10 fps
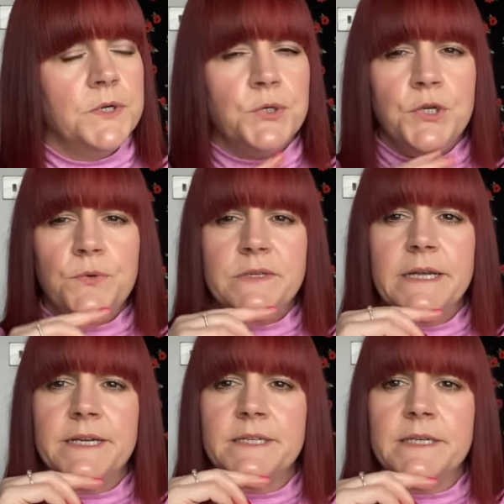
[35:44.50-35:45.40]

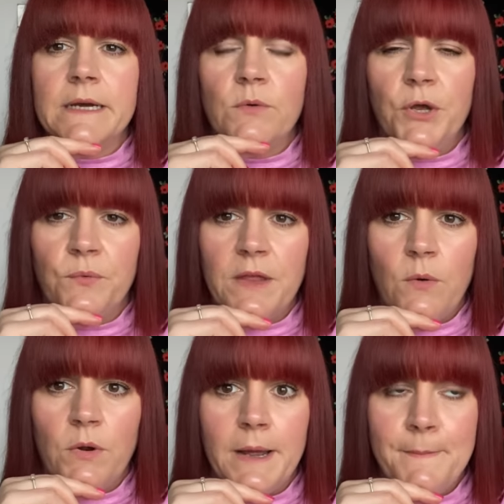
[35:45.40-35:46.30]
newsletter to download that
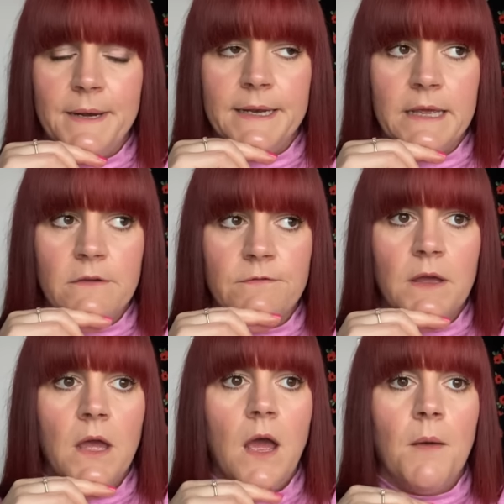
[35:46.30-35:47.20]
one, I believe.
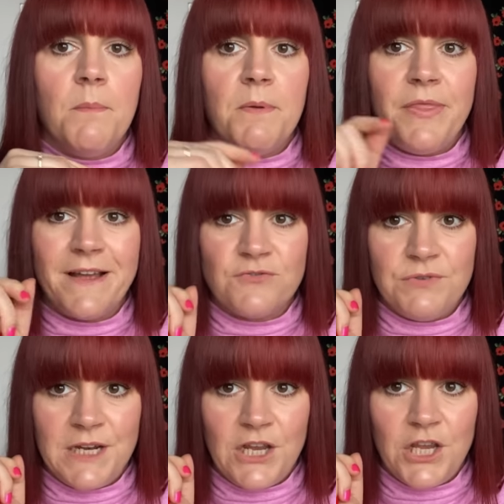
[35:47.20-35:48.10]
But that's
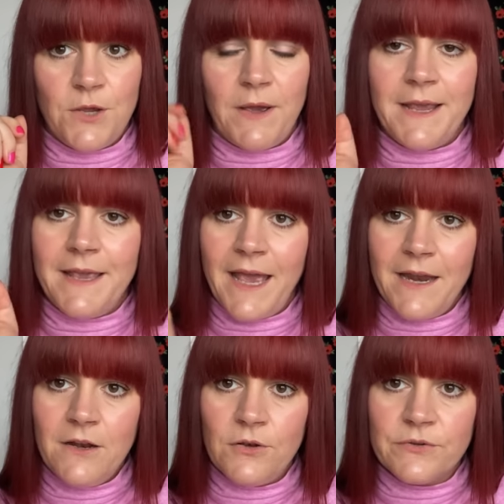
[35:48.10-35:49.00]
really cute.
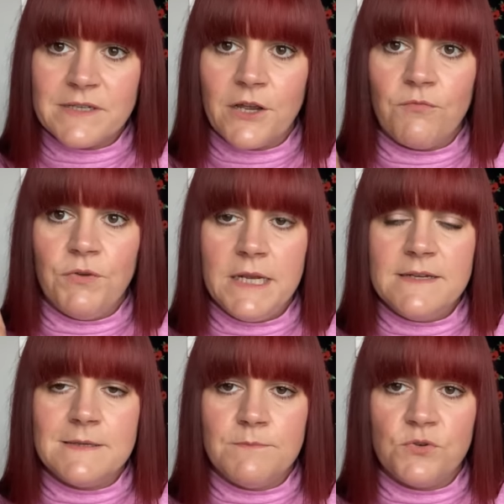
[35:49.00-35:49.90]
Again, looks like a really
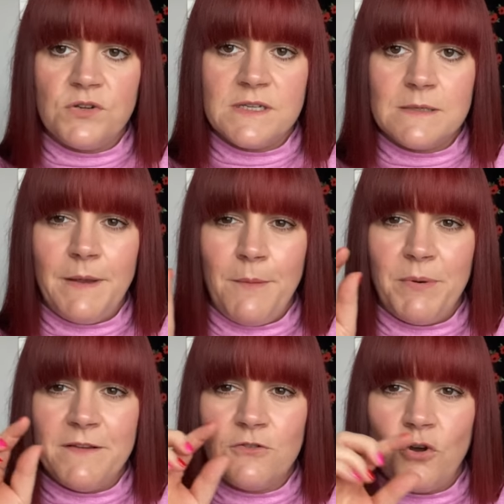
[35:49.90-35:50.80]
simple dress to make,
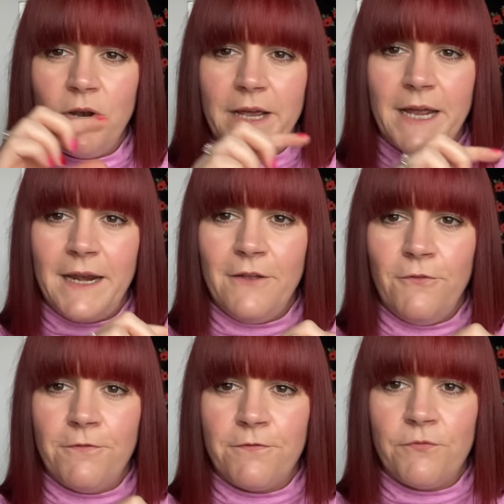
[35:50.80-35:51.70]
but it's got like a little
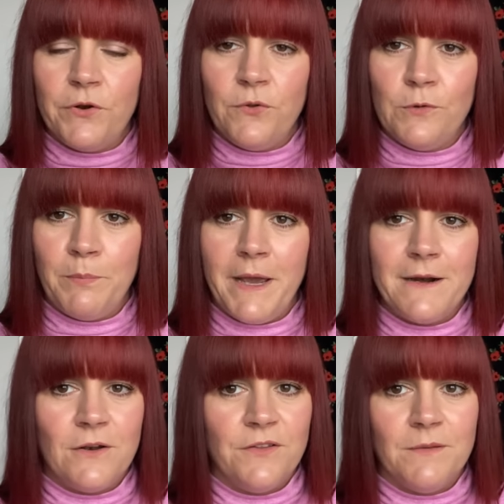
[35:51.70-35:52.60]
frilled
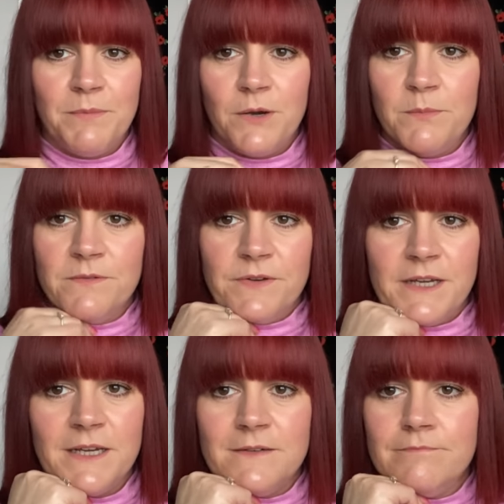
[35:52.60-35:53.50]
panel on the bottom of
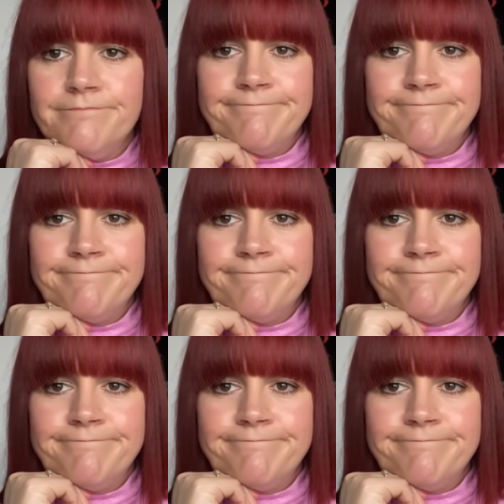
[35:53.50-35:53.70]
it, and